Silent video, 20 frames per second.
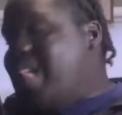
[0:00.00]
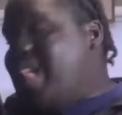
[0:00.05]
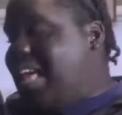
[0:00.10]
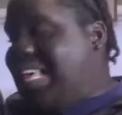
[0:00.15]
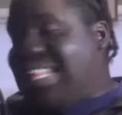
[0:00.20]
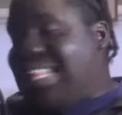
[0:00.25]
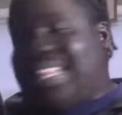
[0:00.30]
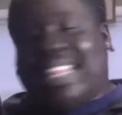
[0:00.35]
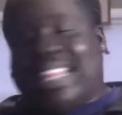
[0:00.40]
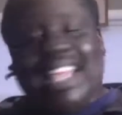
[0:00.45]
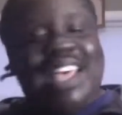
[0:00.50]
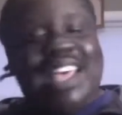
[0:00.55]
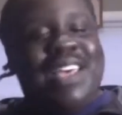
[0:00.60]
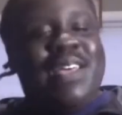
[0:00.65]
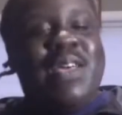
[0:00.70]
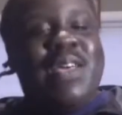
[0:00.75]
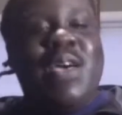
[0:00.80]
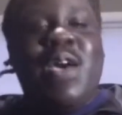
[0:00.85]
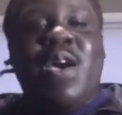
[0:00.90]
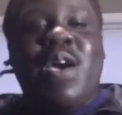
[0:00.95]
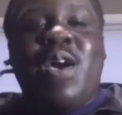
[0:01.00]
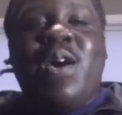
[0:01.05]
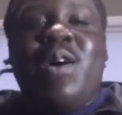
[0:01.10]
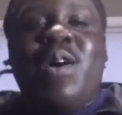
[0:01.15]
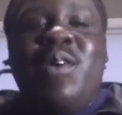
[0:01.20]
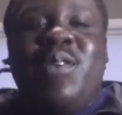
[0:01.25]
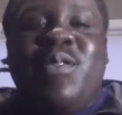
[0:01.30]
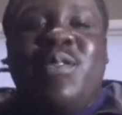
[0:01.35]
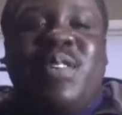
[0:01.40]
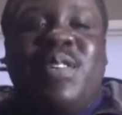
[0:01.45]
I can say.
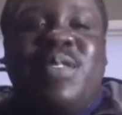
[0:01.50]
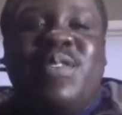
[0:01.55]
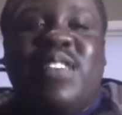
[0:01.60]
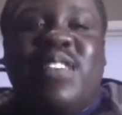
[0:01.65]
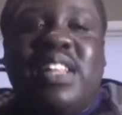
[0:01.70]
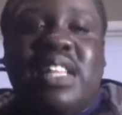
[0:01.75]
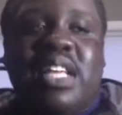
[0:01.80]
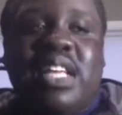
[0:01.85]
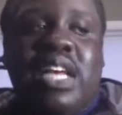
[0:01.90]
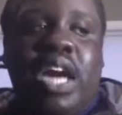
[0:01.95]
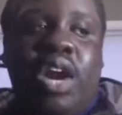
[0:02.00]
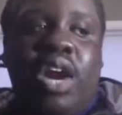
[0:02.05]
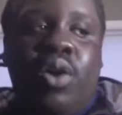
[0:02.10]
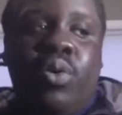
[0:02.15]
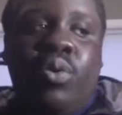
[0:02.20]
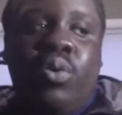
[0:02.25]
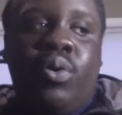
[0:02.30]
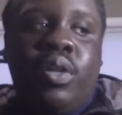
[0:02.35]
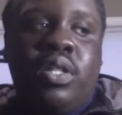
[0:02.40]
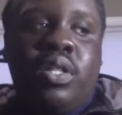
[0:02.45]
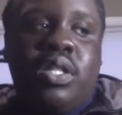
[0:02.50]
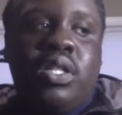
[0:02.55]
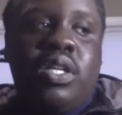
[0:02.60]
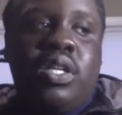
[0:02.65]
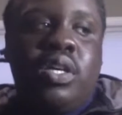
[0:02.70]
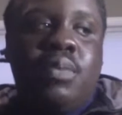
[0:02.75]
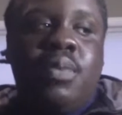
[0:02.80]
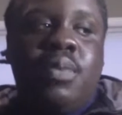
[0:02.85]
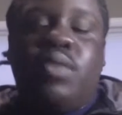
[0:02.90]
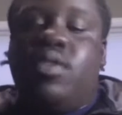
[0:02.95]
We really are going
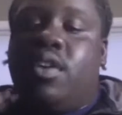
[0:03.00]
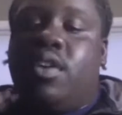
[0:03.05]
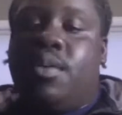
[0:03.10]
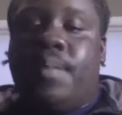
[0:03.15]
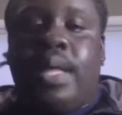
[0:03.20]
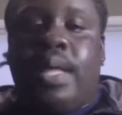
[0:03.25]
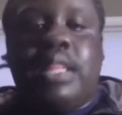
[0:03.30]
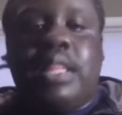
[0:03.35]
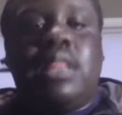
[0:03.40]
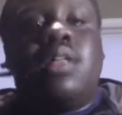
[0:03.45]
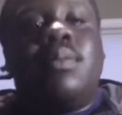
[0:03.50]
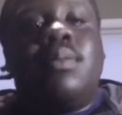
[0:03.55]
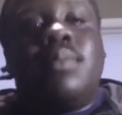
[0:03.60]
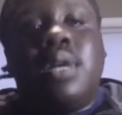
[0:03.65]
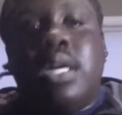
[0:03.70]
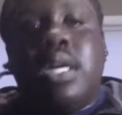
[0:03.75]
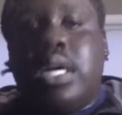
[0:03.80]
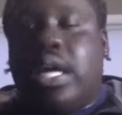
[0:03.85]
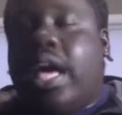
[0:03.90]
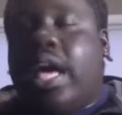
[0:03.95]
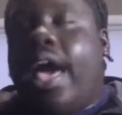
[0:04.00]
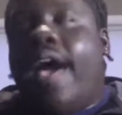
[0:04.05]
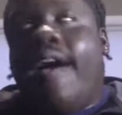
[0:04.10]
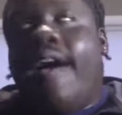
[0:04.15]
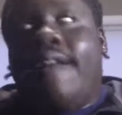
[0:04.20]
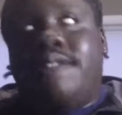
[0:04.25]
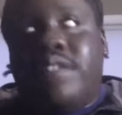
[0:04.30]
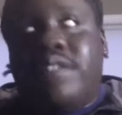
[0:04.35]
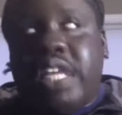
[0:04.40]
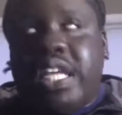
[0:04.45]
to be talking about some
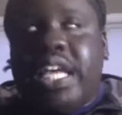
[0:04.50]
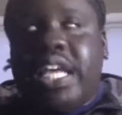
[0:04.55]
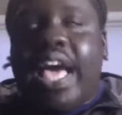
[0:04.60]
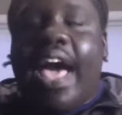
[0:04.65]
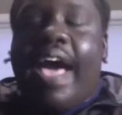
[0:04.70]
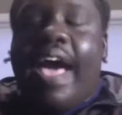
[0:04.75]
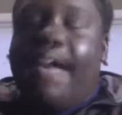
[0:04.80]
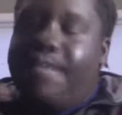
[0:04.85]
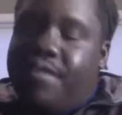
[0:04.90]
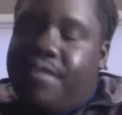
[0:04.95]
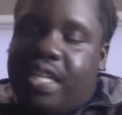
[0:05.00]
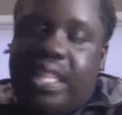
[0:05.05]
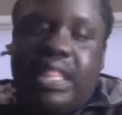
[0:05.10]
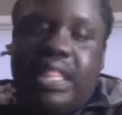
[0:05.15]
heavy, heavy